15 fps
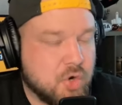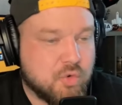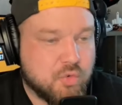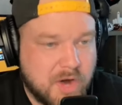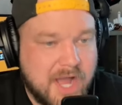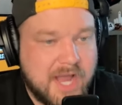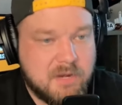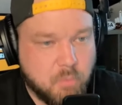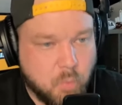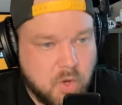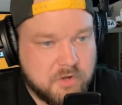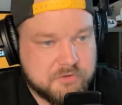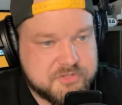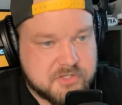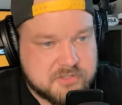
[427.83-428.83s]
Ryan
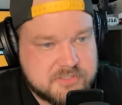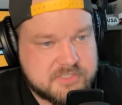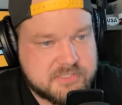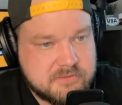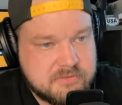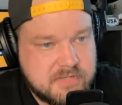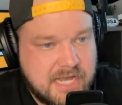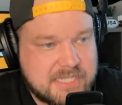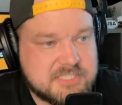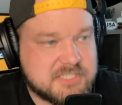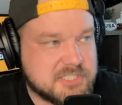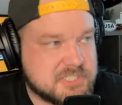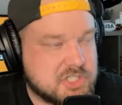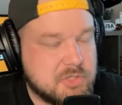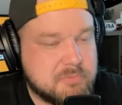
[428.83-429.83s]
Walters as
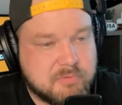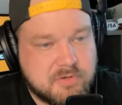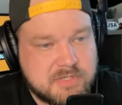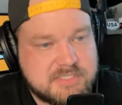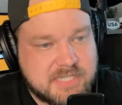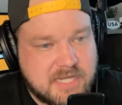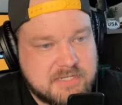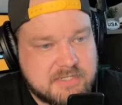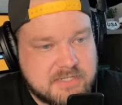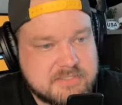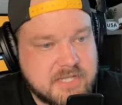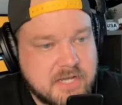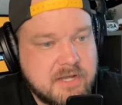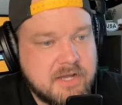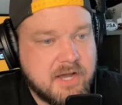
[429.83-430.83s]
the
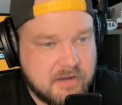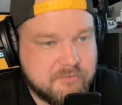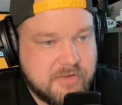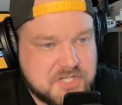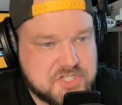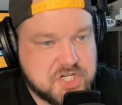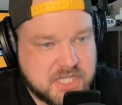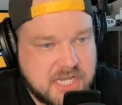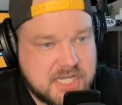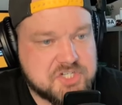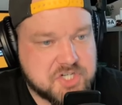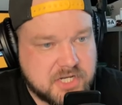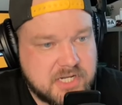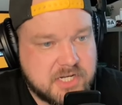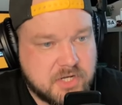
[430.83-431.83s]
superintendent of
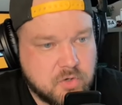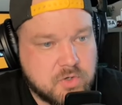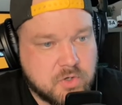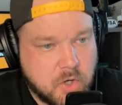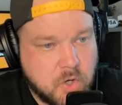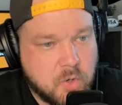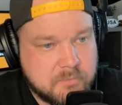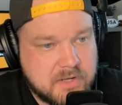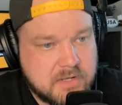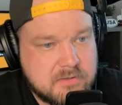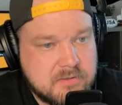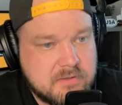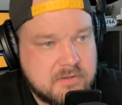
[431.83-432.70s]
education in Oklahoma.